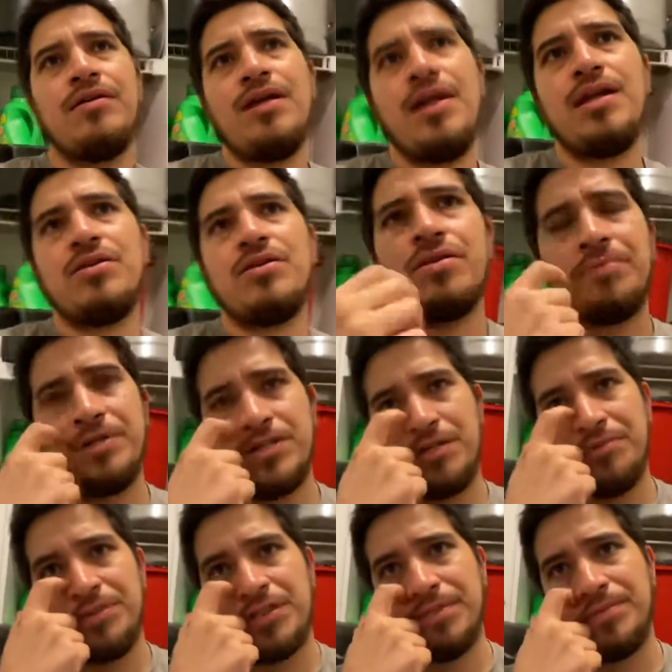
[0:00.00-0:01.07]
And reason it
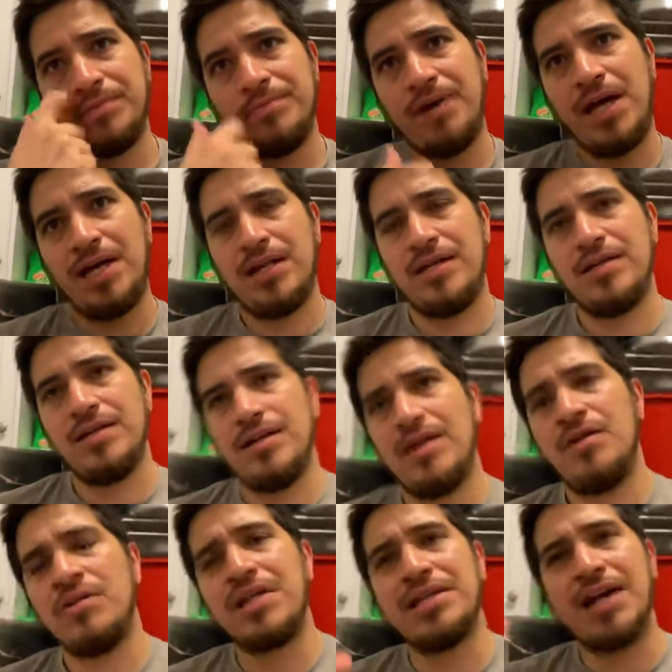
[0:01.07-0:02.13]
was a bad, the
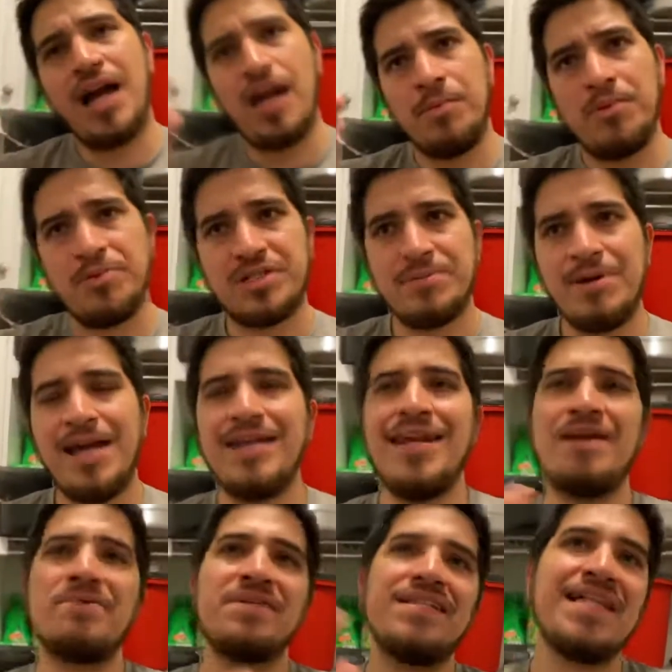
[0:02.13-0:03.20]
only time it was a bad
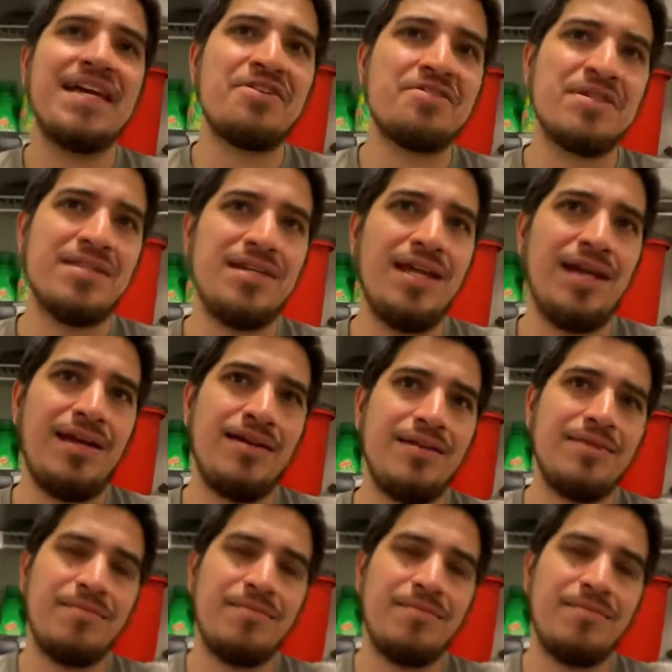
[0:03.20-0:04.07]
day was later in the day.